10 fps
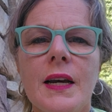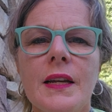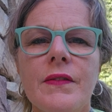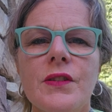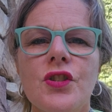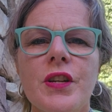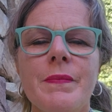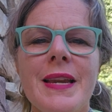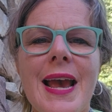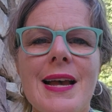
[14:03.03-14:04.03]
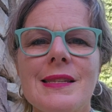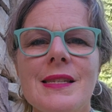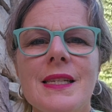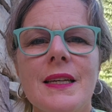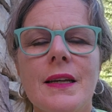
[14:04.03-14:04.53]
kind of a
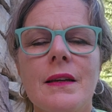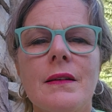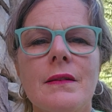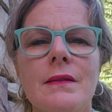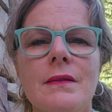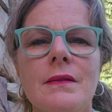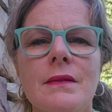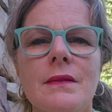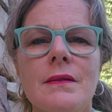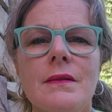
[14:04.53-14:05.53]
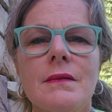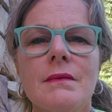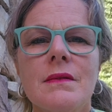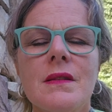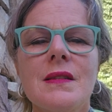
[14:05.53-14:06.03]
gymnastic
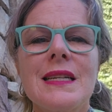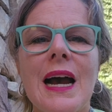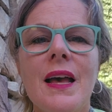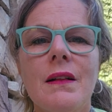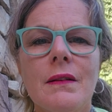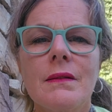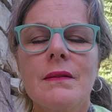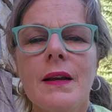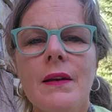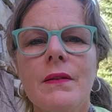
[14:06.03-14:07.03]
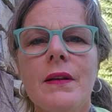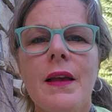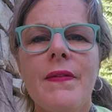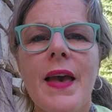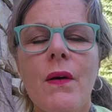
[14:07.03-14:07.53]
style.
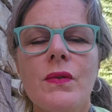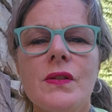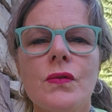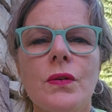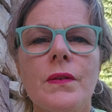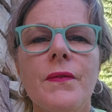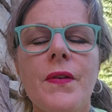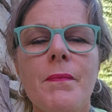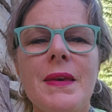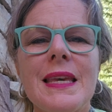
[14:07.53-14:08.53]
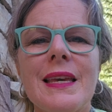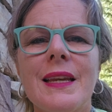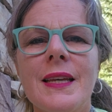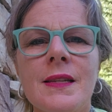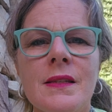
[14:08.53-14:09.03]
And that was sort of the
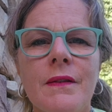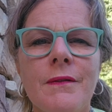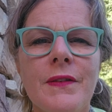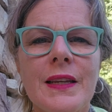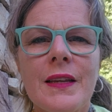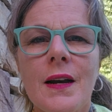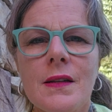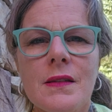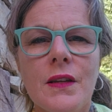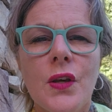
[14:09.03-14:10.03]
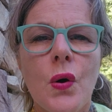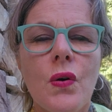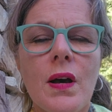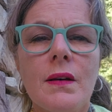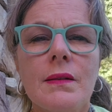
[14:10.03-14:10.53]
beginnings of Vinyasa
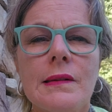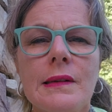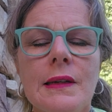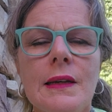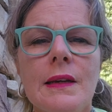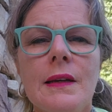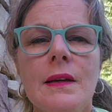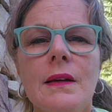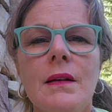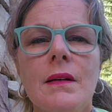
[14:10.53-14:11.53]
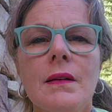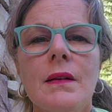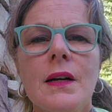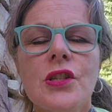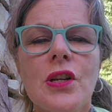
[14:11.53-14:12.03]
Yoga.
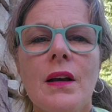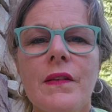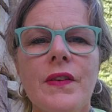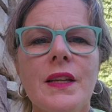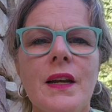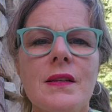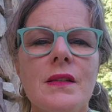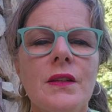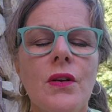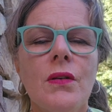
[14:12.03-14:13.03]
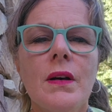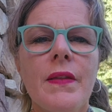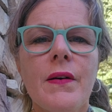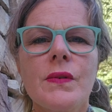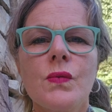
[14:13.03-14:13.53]
Ashtanga Vinyasa Yoga,
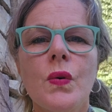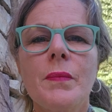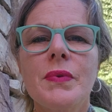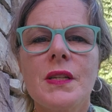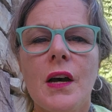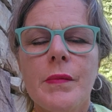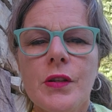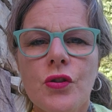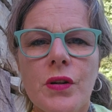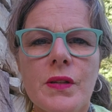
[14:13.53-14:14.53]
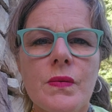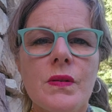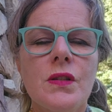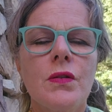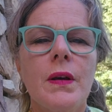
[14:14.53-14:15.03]
that was what Pattabhi Jois
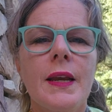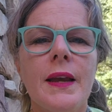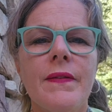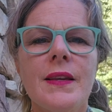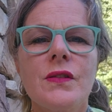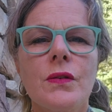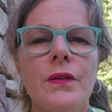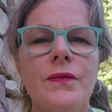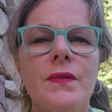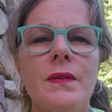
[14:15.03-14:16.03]
was doing, and they sort of